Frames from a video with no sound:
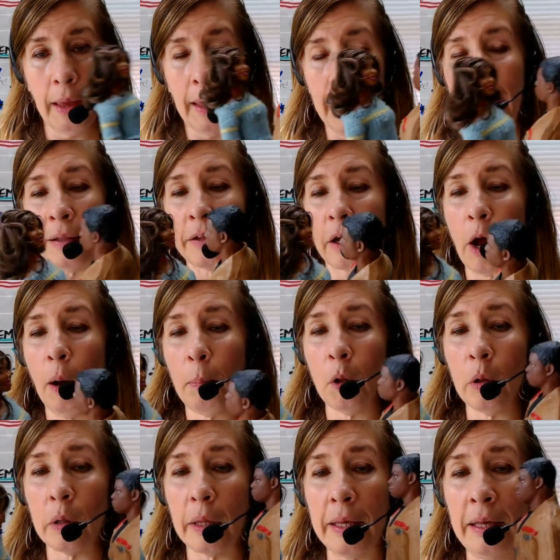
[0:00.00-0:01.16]
and the
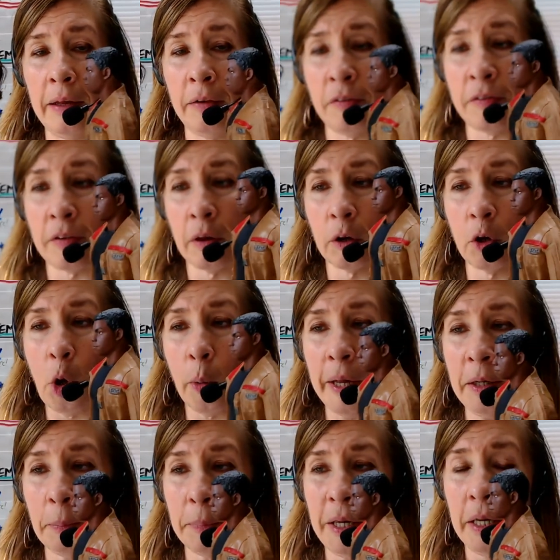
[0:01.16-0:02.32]
couple is going
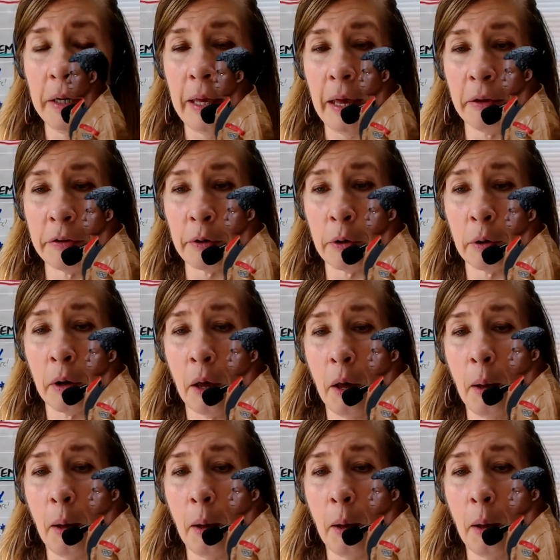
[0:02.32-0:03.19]
to be together,